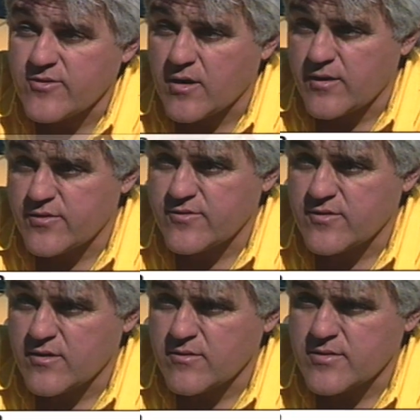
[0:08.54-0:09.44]
car this
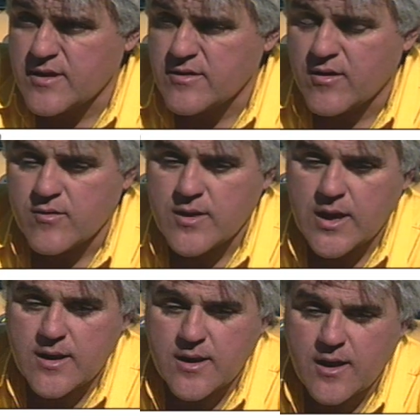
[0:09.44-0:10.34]
year at Daytona,
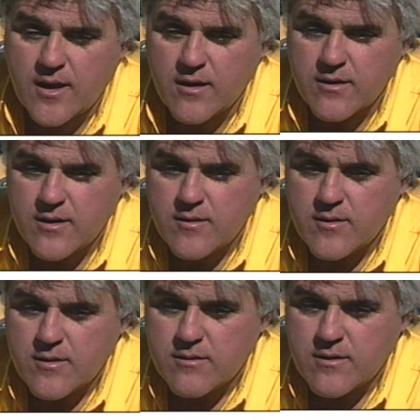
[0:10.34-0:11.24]
and uh,
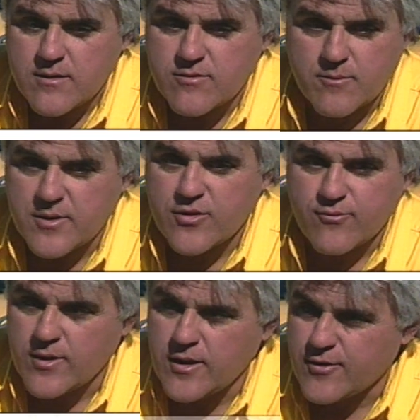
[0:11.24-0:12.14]
it's a big
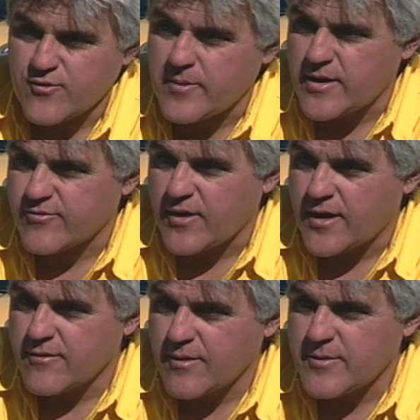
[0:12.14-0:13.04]
thrill and a tremendous
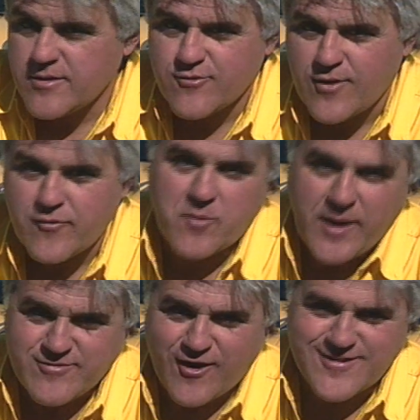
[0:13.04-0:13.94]
honor. I mean, you're driving the
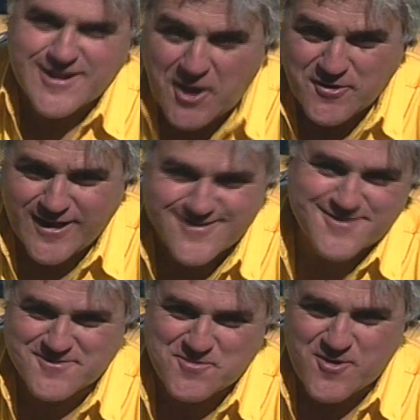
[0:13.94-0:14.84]
pace car at Daytona.
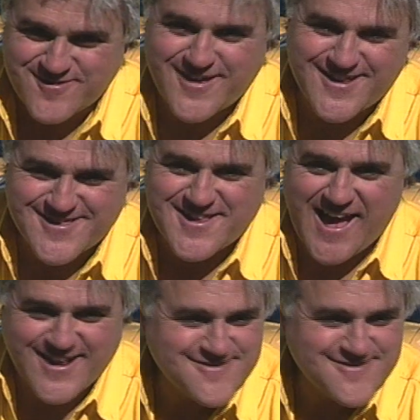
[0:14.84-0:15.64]
What's more exciting than that?